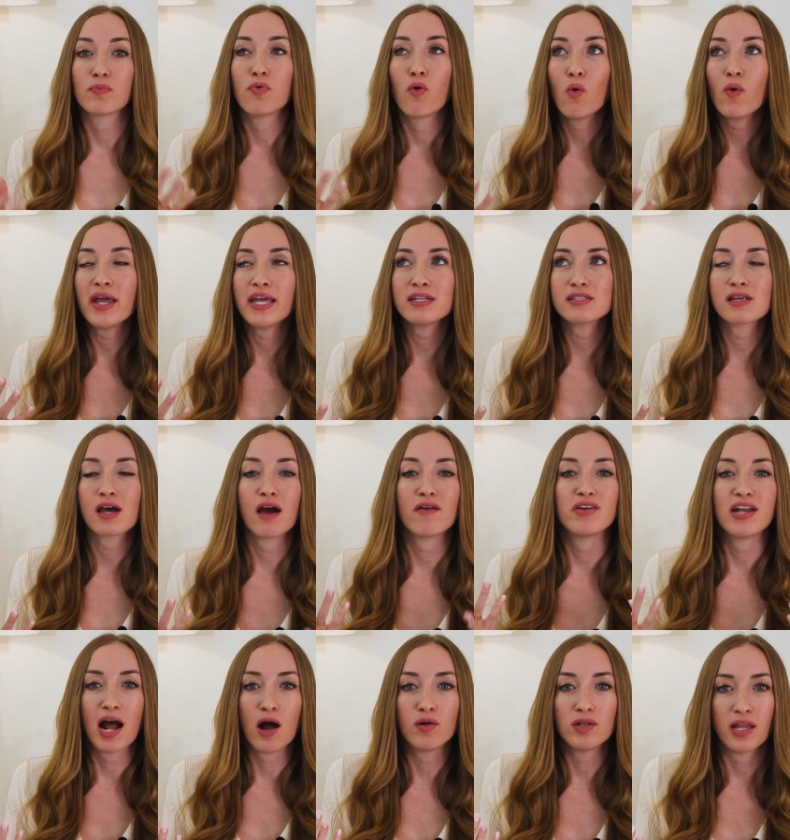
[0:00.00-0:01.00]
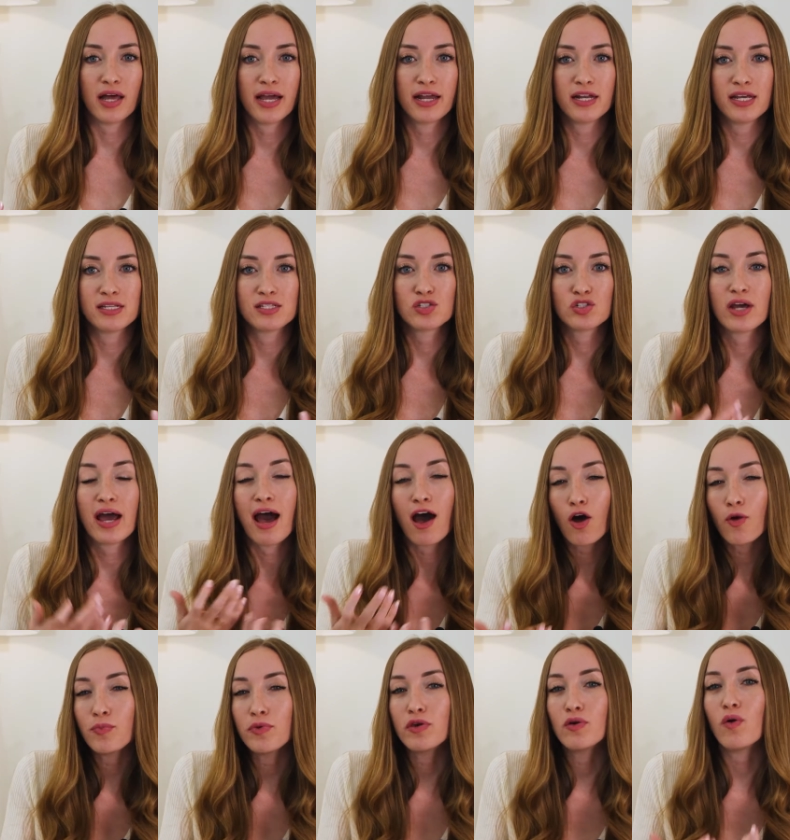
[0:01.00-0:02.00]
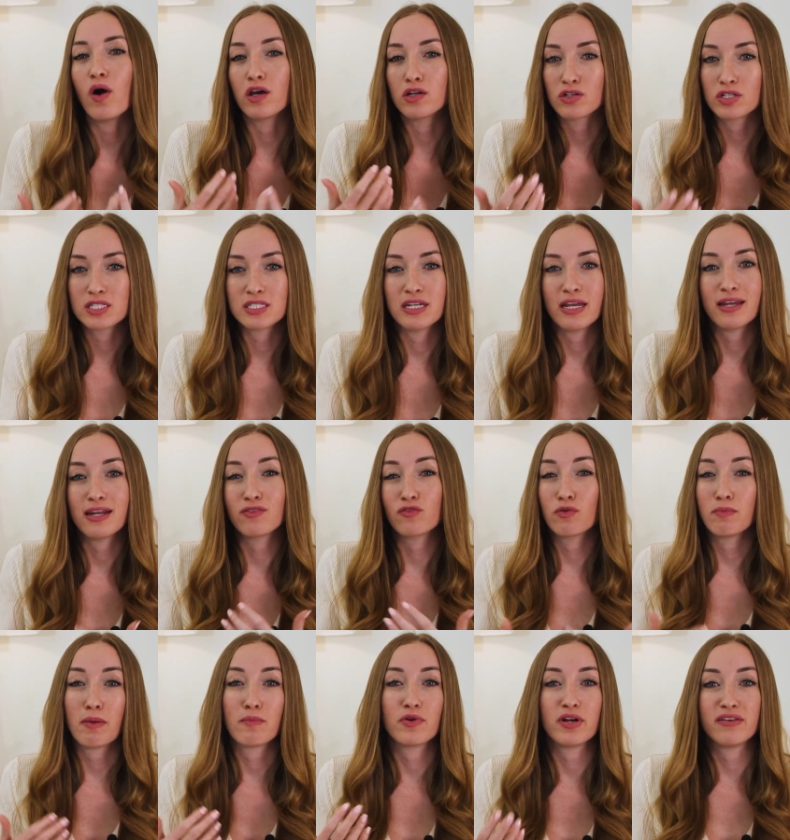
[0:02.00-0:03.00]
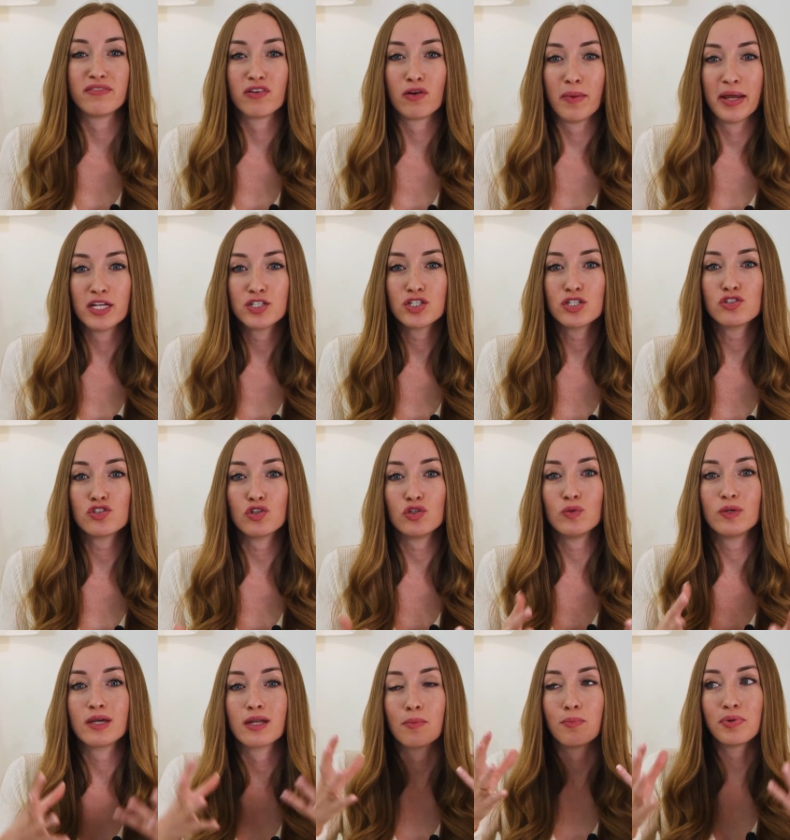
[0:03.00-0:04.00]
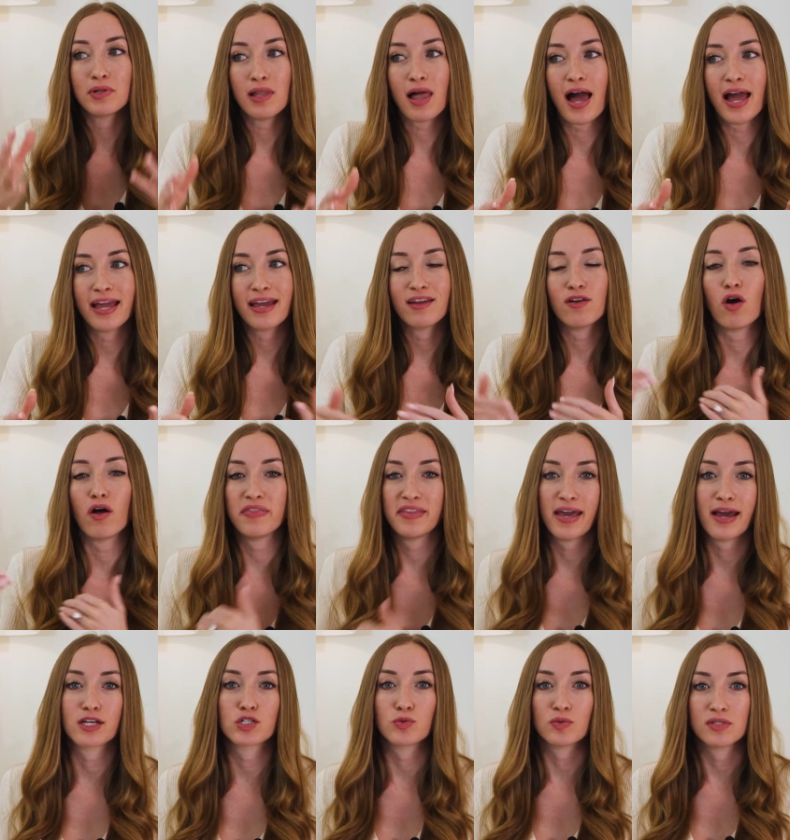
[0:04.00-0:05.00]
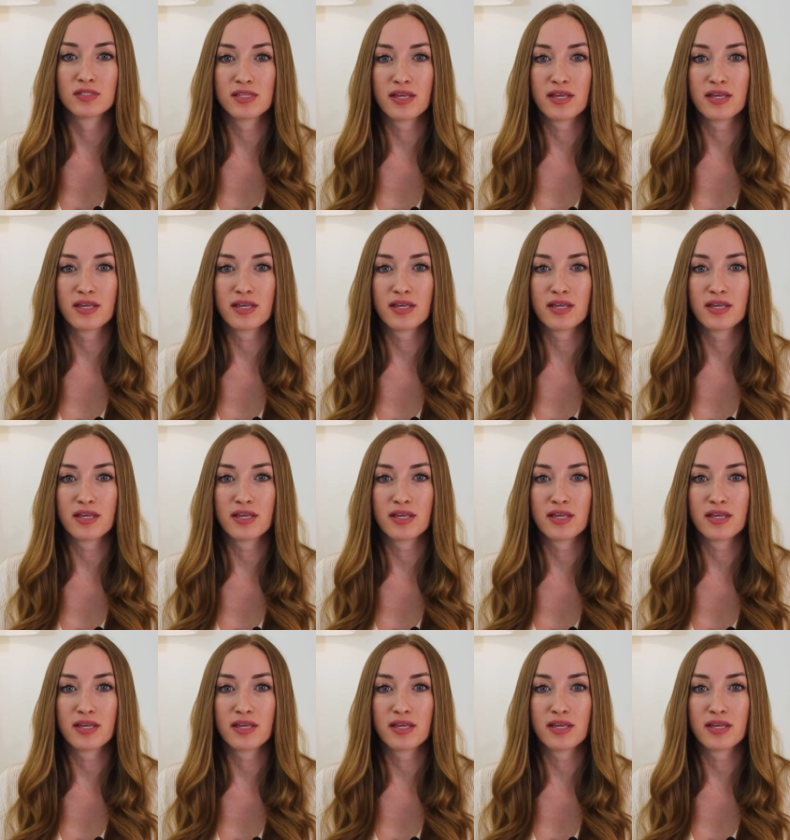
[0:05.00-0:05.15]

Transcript: The point of an outline is to help you understand and remember information so you can apply it on the actual